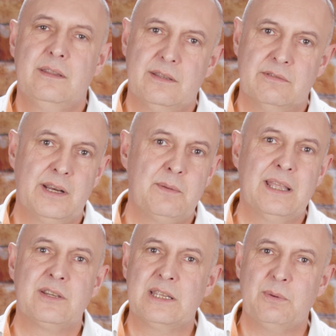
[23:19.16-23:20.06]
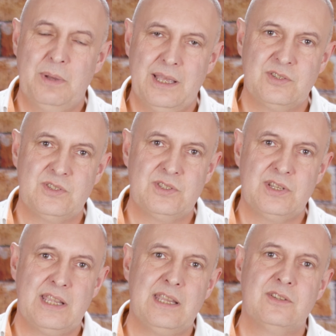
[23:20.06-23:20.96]
the right amount of
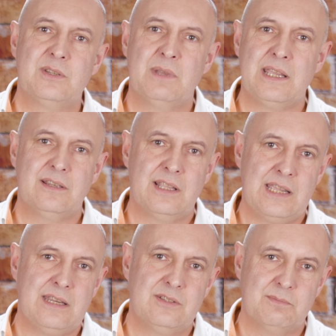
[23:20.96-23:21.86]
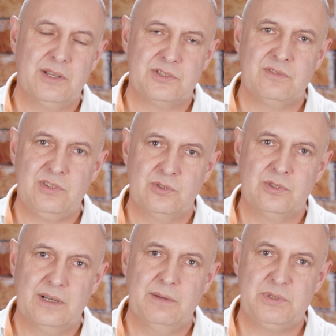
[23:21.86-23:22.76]
capacity to meet the demands of
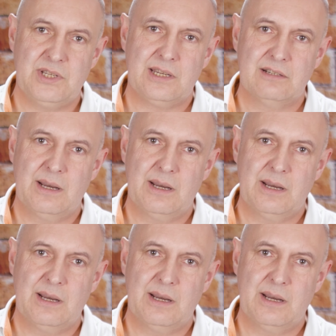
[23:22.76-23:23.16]
your particular